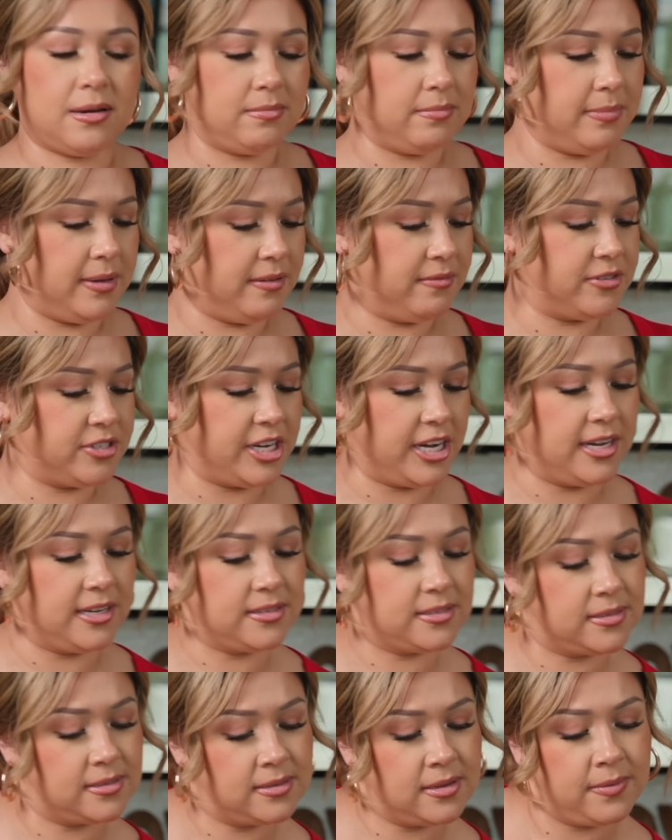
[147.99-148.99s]
beef
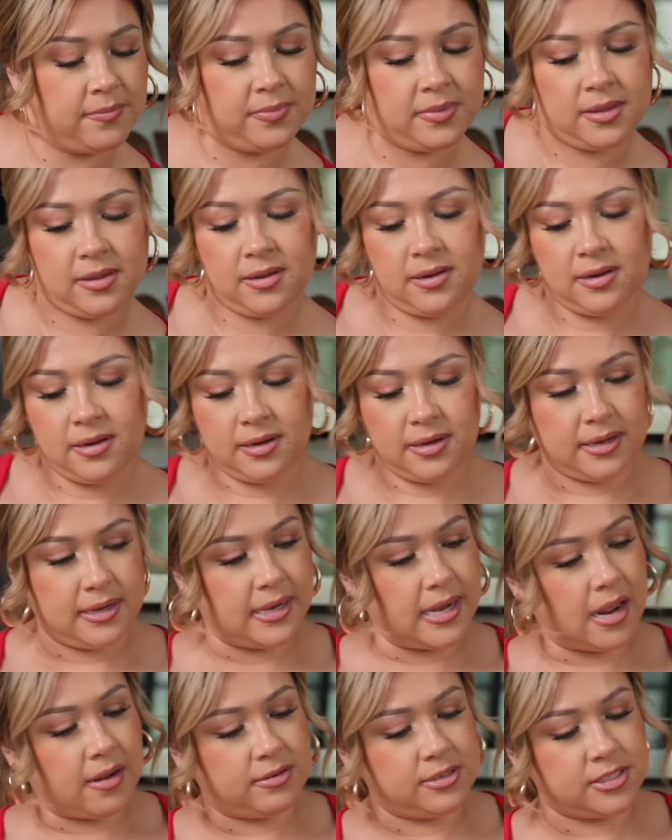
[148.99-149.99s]
shanks.
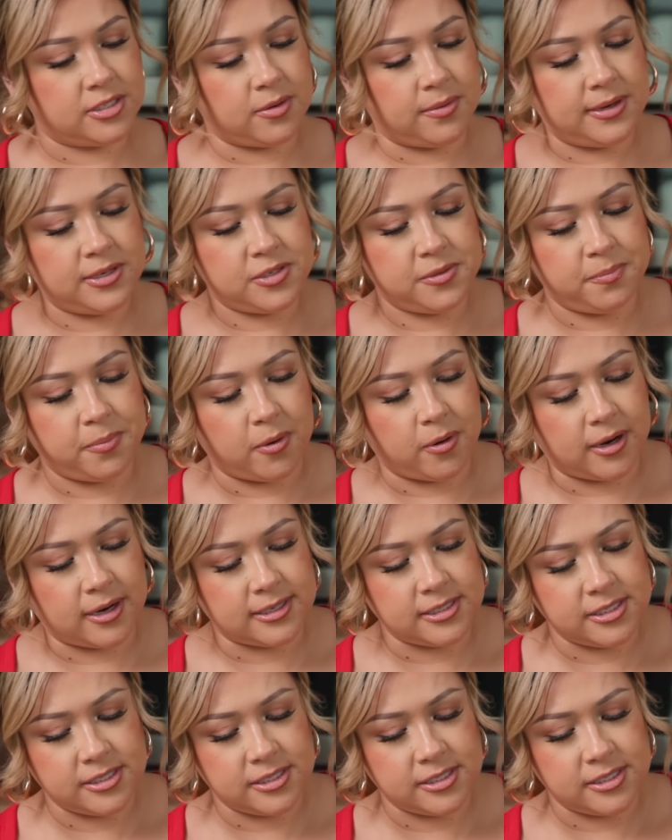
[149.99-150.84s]
Now we're just going to pour our